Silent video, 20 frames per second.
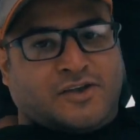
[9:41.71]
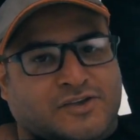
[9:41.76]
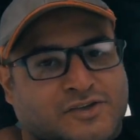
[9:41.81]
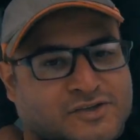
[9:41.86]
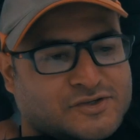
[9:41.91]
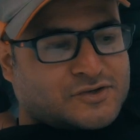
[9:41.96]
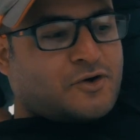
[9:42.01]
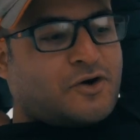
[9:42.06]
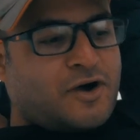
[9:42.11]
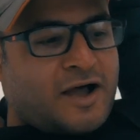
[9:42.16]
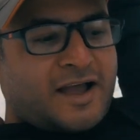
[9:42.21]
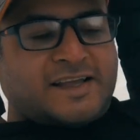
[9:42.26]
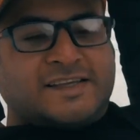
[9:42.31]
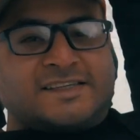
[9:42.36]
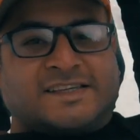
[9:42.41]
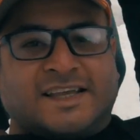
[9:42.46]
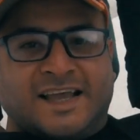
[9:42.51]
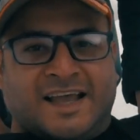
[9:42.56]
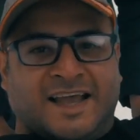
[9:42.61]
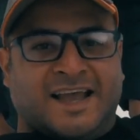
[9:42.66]
So
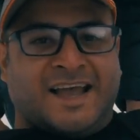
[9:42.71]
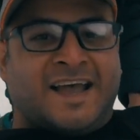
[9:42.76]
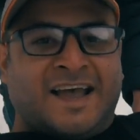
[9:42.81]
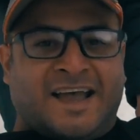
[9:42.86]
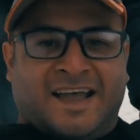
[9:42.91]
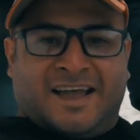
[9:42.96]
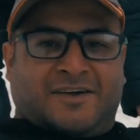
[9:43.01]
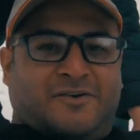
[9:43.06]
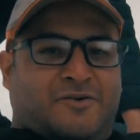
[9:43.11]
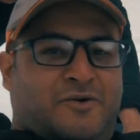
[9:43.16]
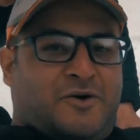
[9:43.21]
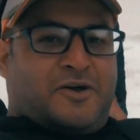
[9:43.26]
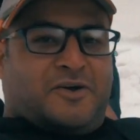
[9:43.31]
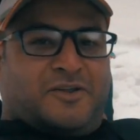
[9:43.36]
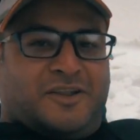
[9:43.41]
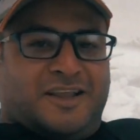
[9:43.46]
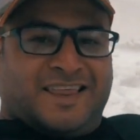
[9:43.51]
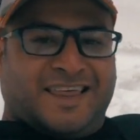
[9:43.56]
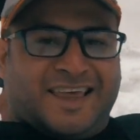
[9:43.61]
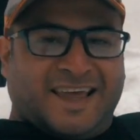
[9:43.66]
guys, going
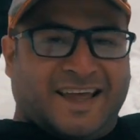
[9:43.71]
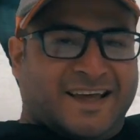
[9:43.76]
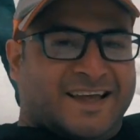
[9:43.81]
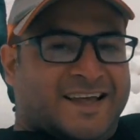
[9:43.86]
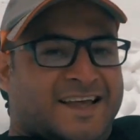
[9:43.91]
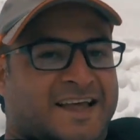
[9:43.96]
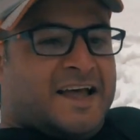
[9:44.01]
on the thing,